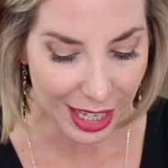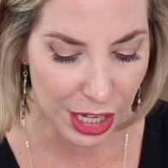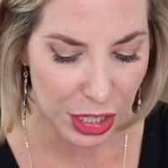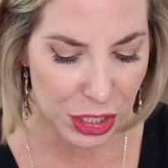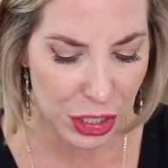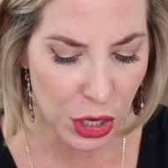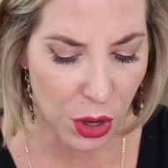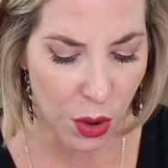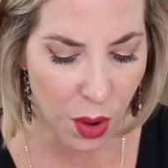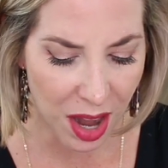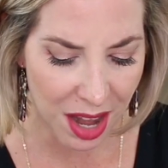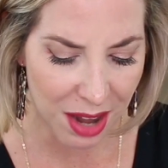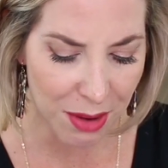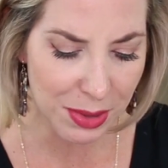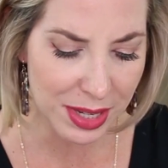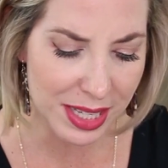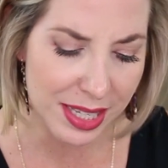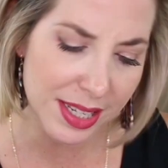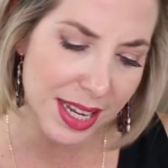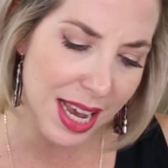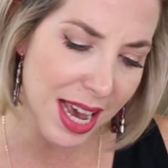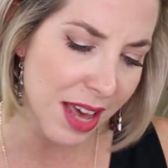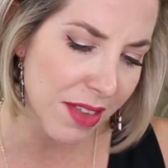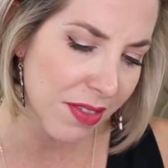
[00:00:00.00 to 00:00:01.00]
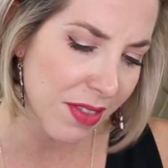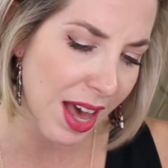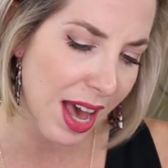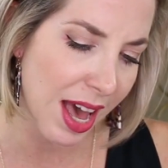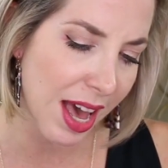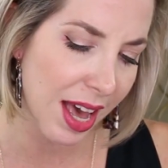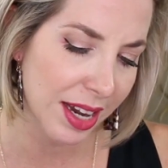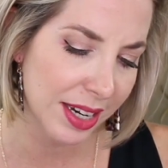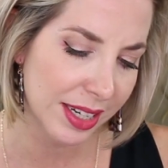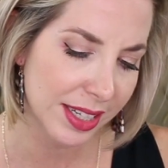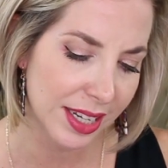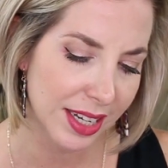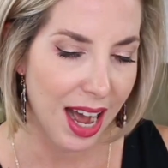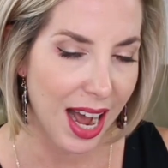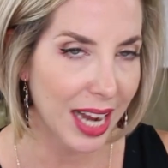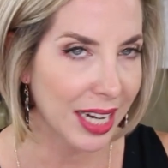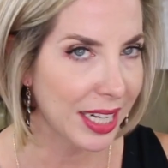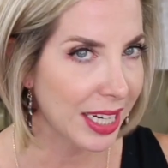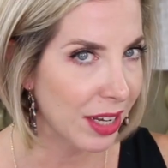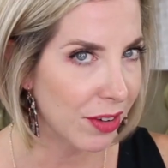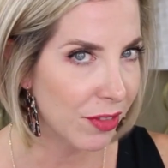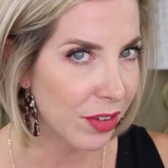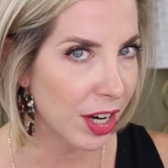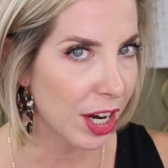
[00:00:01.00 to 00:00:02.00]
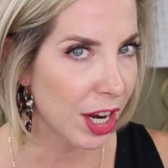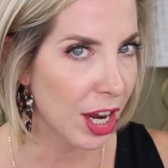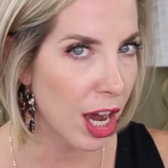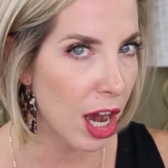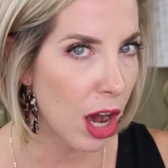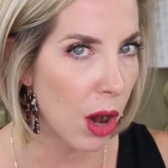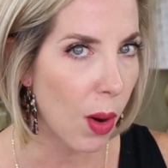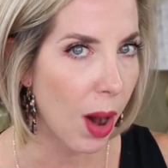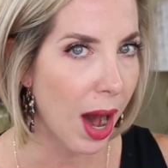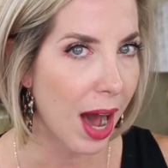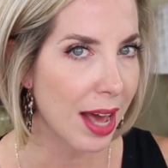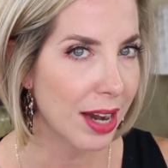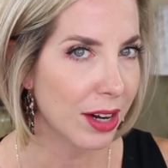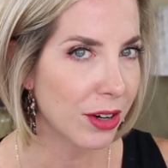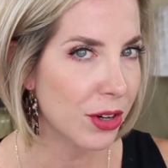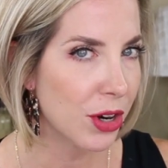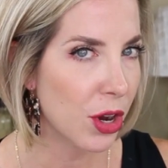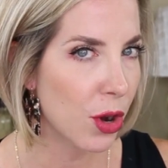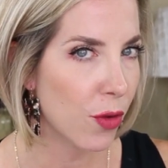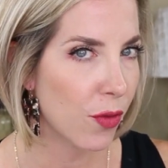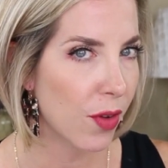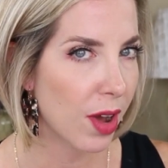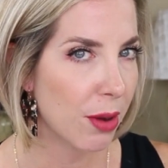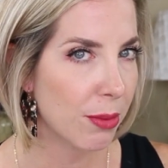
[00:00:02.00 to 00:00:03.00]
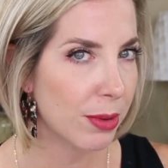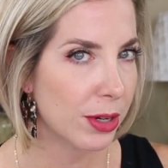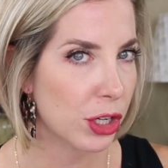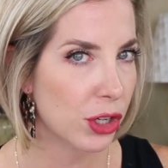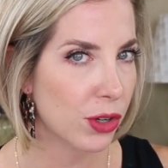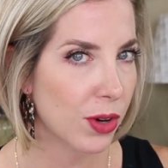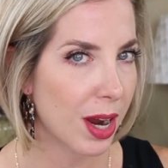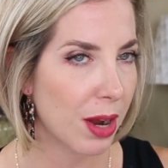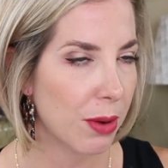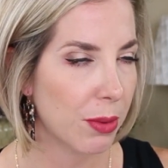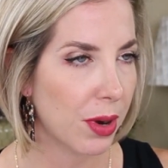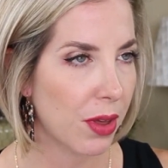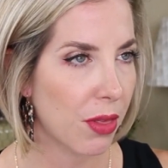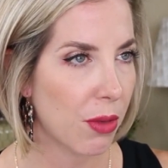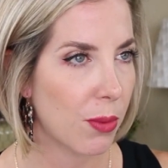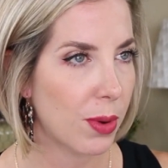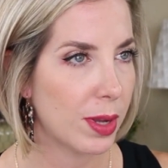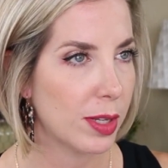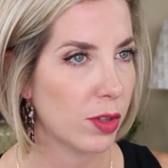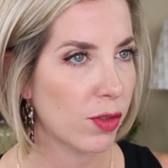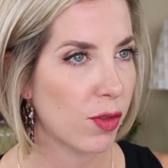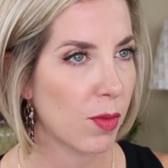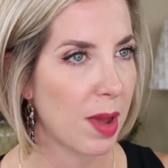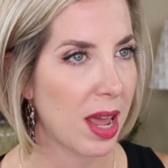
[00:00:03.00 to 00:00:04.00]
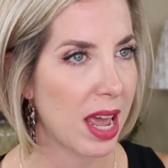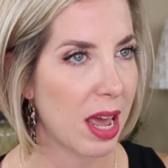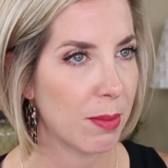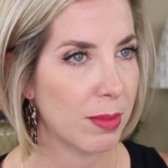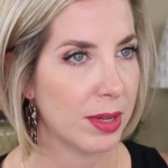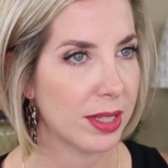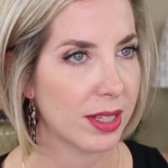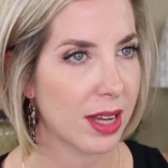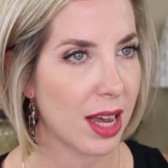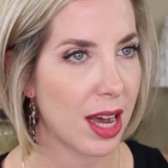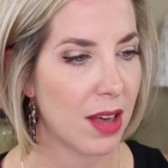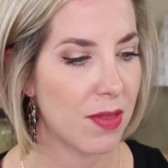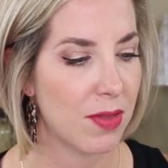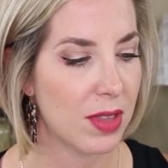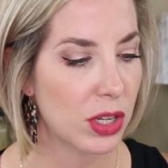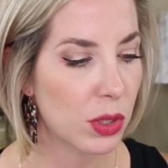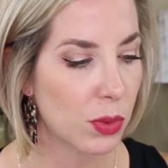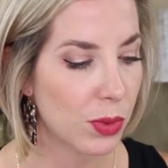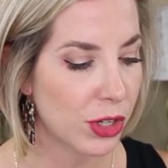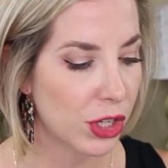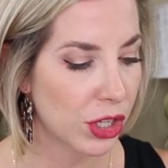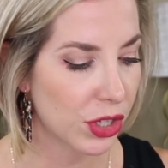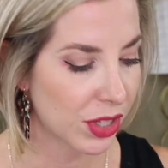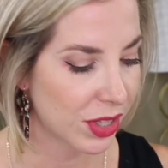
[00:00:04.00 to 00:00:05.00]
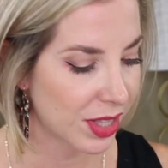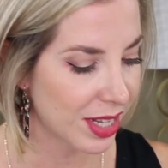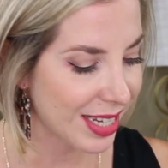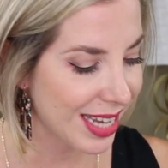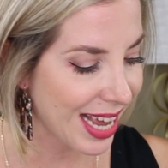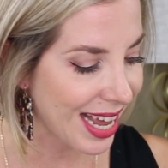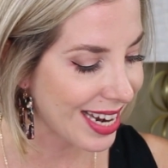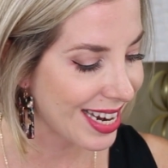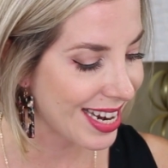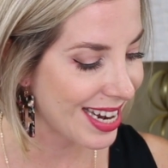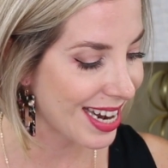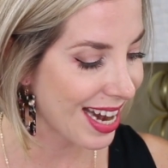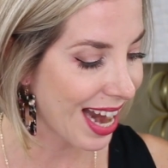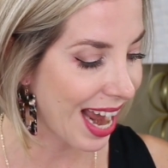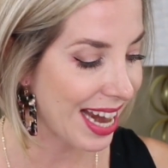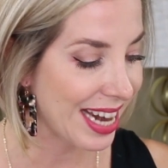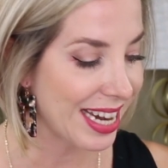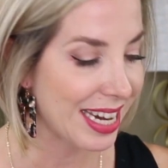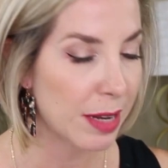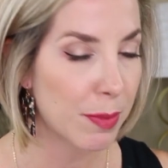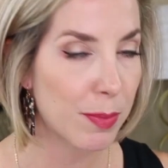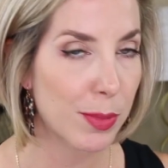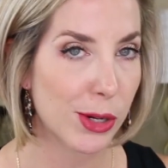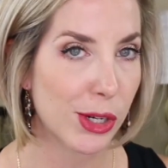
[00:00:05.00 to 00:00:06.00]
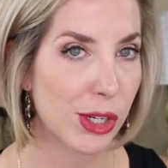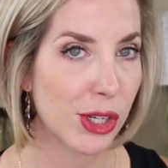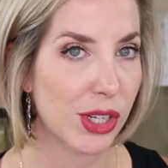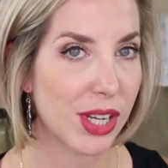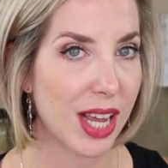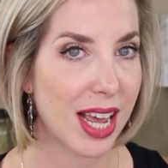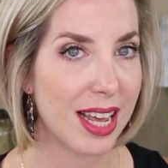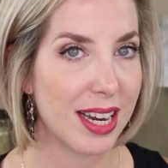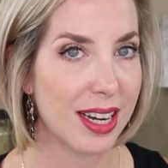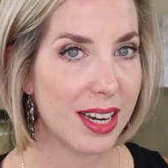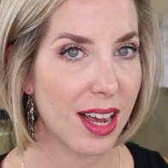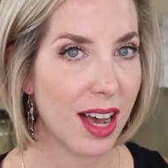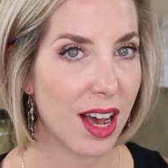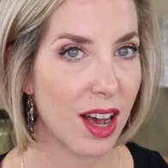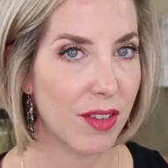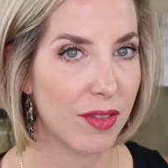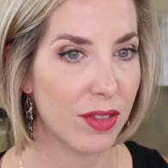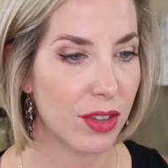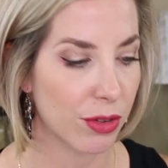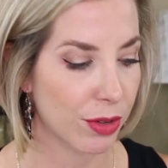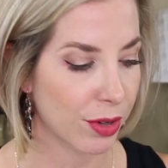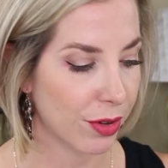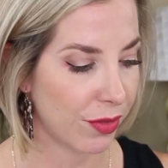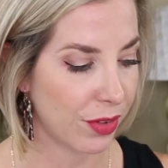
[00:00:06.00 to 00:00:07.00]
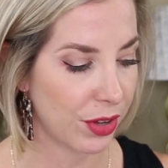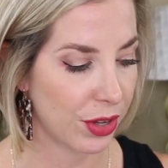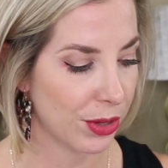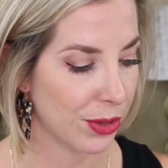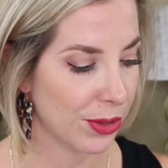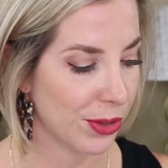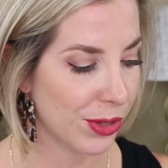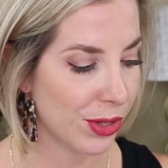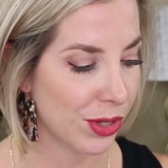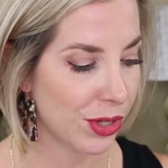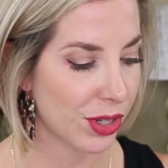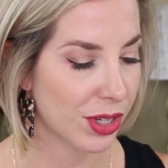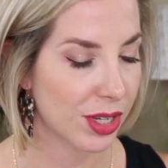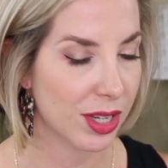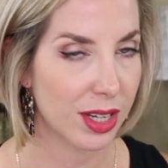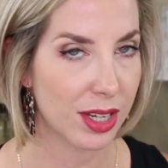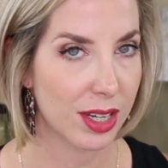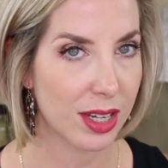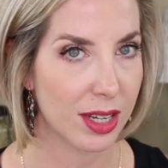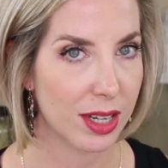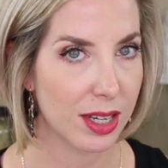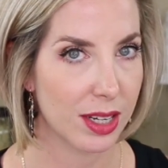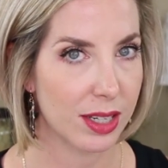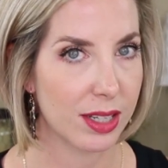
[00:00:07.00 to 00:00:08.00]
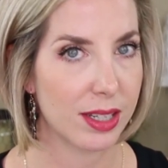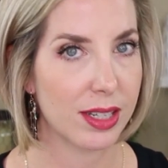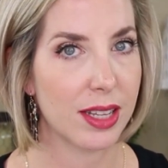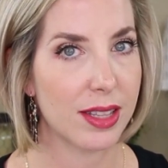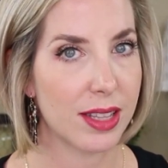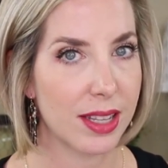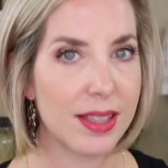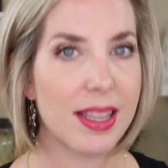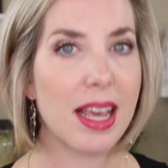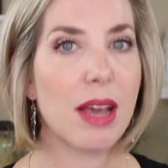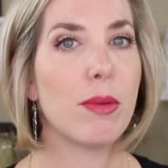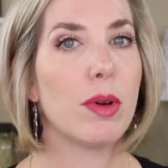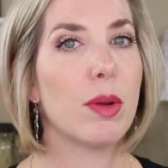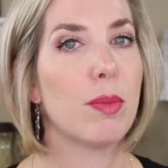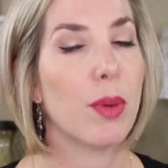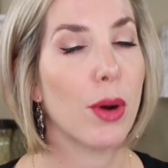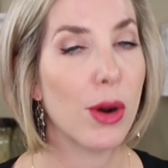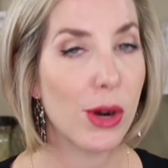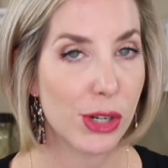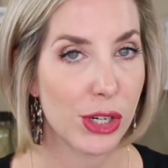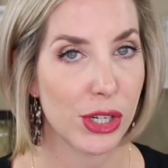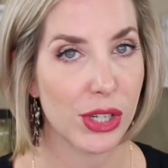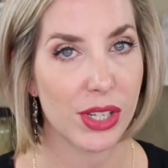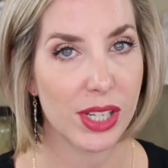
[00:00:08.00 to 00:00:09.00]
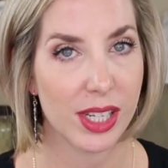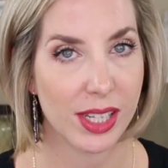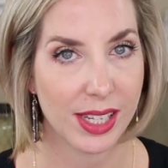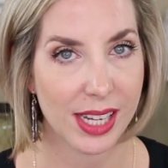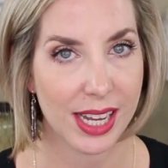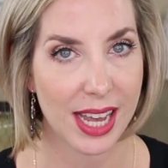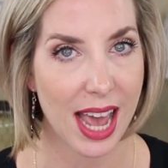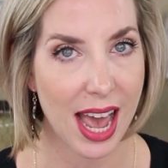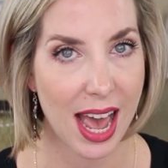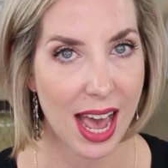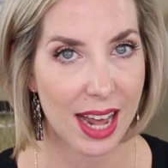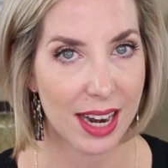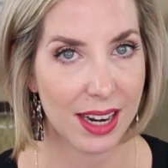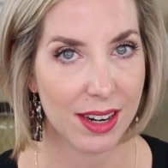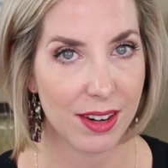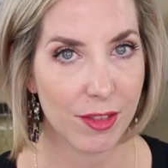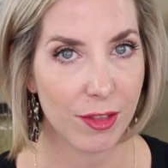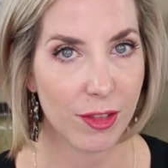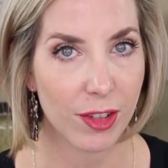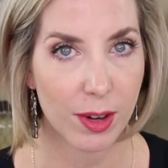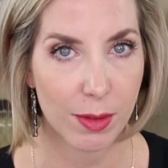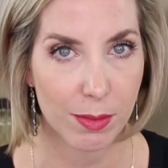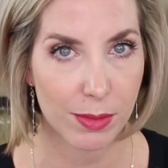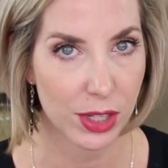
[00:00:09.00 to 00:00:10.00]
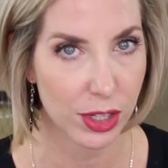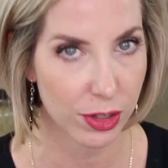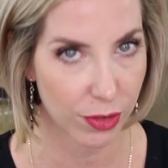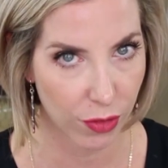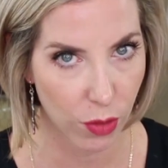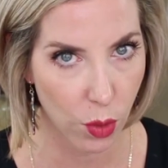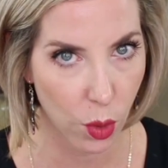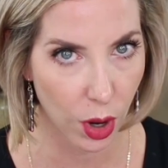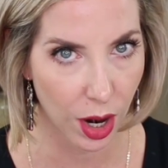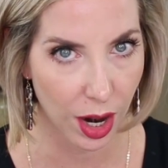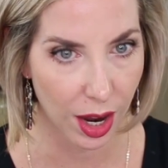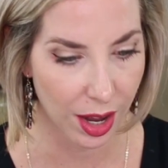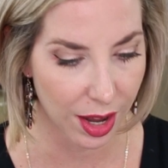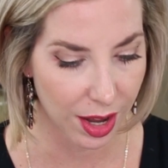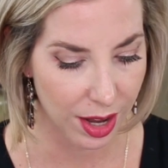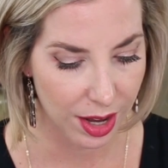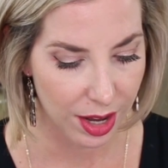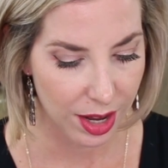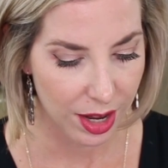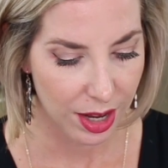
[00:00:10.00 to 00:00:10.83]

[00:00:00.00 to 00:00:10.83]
So I would say that I'd give it a go. I don't know if I would try one of the ones from Amazon. This one this had 90% of the reviews said that they would purchase this again from Sephora.